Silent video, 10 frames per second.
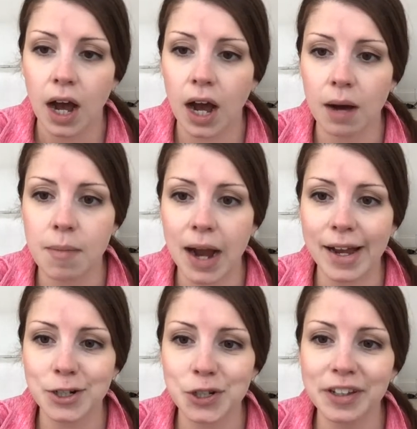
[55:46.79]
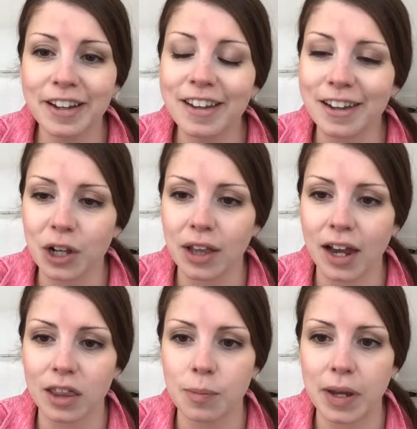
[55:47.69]
I actually get a
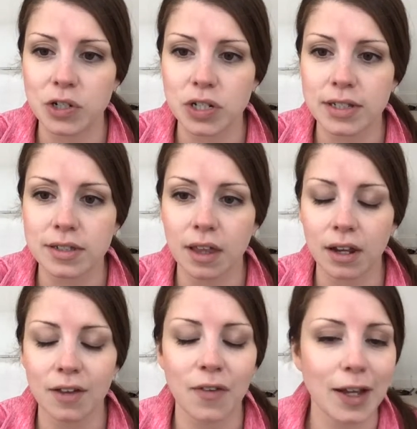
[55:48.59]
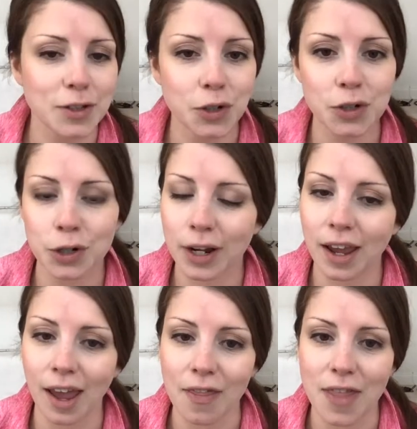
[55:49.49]
lot of the patients that have had
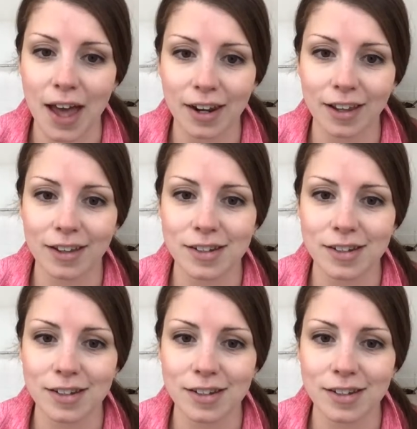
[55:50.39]
surgery and that